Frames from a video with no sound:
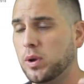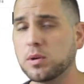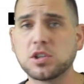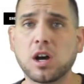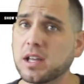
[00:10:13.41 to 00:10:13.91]
we
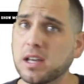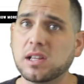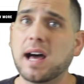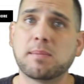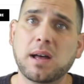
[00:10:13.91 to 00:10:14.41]
were talking a
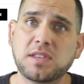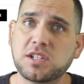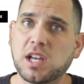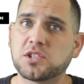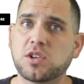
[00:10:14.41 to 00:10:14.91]
lot about
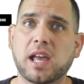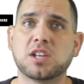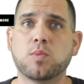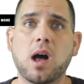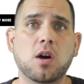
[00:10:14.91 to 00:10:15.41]
this yesterday
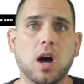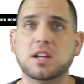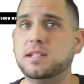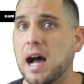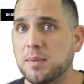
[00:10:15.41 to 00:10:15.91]
as well
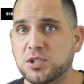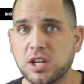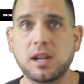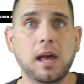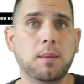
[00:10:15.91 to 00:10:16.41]

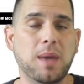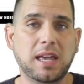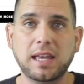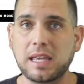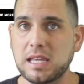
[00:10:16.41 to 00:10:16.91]
adoption,
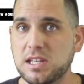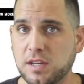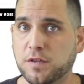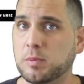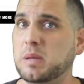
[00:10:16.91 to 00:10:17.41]
making it
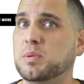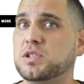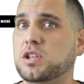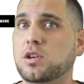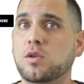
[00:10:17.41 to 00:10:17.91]
easy for people
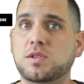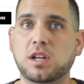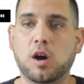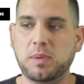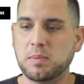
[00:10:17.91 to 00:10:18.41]
to use.
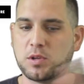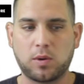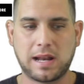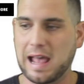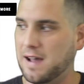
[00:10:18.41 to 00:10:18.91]
You know, know, people don't
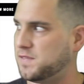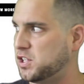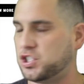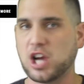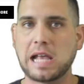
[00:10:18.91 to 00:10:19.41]
want to have
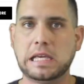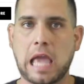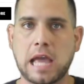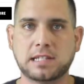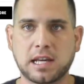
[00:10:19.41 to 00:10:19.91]
these
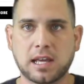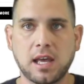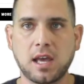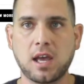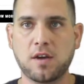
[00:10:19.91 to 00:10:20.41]
gigantic
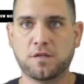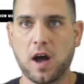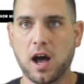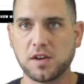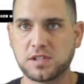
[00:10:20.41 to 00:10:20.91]

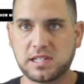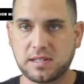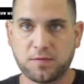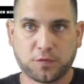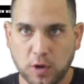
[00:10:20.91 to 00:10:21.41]
uh,
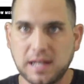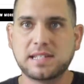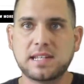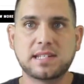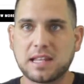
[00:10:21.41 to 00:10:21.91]

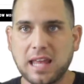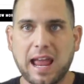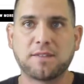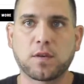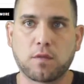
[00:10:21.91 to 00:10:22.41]
phrases that they
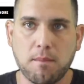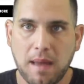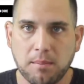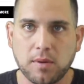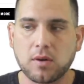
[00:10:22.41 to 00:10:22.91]
have to
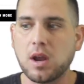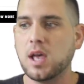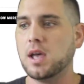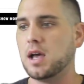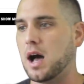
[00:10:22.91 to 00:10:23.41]
remember.
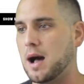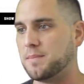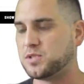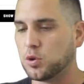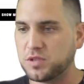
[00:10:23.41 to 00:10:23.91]

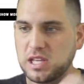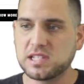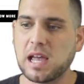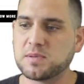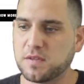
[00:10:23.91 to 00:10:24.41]
Um, so
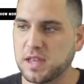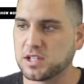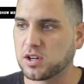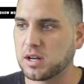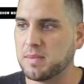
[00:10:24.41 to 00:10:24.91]
these types of
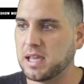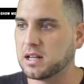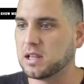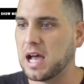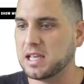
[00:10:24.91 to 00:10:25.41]
things are going to make
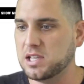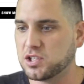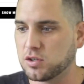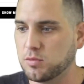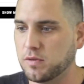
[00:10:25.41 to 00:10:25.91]
it a lot
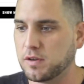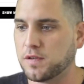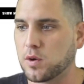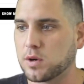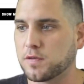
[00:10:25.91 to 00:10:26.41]
easier moving
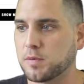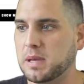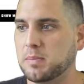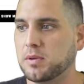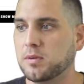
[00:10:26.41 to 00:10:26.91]
forward for
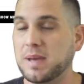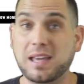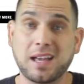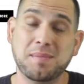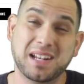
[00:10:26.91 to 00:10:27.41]
people.
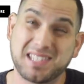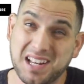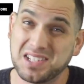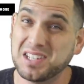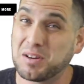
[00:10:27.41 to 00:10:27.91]
Making, I mean,
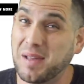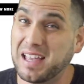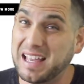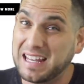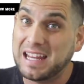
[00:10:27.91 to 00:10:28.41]
essentially, you're
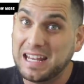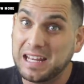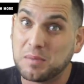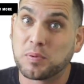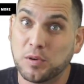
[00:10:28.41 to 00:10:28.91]
making it
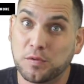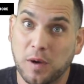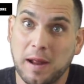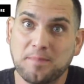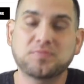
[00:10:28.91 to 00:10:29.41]
idiot proof,
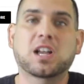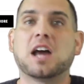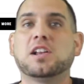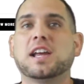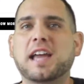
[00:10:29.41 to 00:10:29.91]
right?
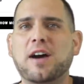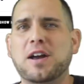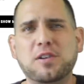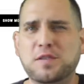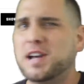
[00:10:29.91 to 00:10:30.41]
Kind of like how I
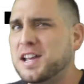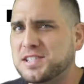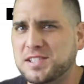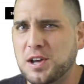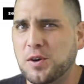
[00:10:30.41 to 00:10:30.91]
don't know if you
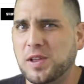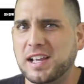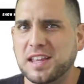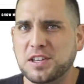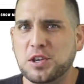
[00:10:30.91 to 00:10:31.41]
guys know,
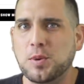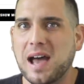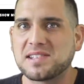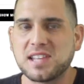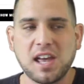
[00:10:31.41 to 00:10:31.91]
like in the
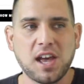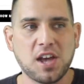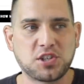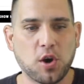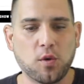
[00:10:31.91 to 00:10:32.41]
U.S.,
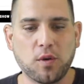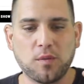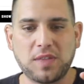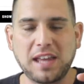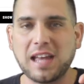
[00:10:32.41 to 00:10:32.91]
so
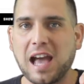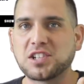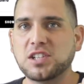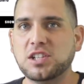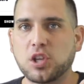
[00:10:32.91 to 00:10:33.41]
they
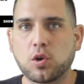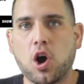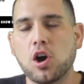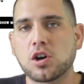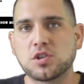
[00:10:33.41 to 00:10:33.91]
actually so
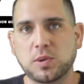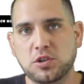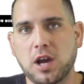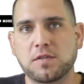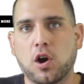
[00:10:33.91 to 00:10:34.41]
cars when
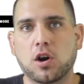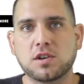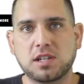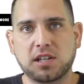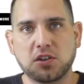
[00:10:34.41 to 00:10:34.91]
you drive
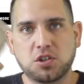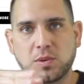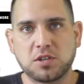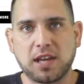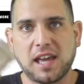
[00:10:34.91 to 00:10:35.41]
cars, it tells you
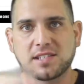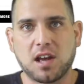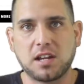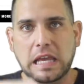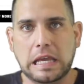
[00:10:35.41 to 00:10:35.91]
when your tank's
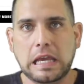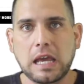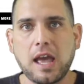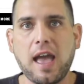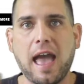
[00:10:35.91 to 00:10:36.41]
on E,
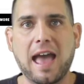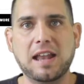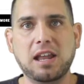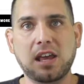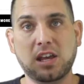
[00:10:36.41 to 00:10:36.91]

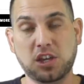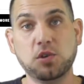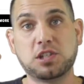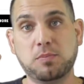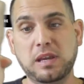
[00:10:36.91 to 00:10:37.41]
and it
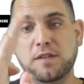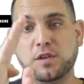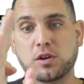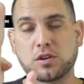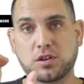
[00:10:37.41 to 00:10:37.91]
used to be
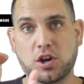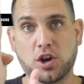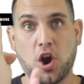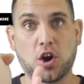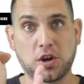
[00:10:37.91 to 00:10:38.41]
if your
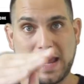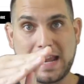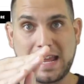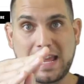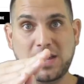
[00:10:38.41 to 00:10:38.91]
car
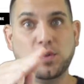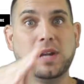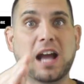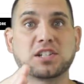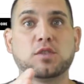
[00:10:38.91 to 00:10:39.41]
hit E, you
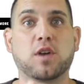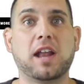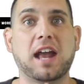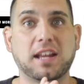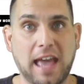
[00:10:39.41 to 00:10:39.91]
would actually
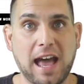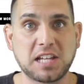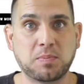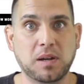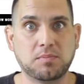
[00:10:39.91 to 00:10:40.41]
run out of
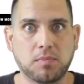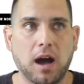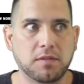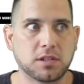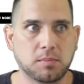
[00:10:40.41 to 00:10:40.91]
gas, but
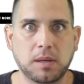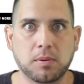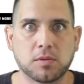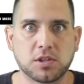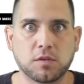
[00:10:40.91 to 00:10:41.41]
obviously
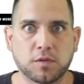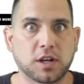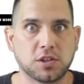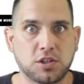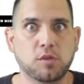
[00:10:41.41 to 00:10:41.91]
people were so
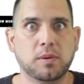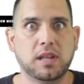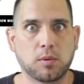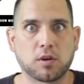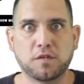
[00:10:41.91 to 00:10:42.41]
freaking
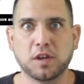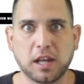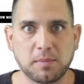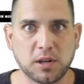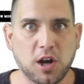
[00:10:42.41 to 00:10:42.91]
stupid they weren't
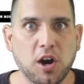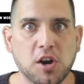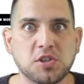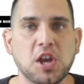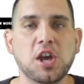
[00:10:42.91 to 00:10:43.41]
filling up their
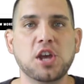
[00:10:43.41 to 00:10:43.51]
cars,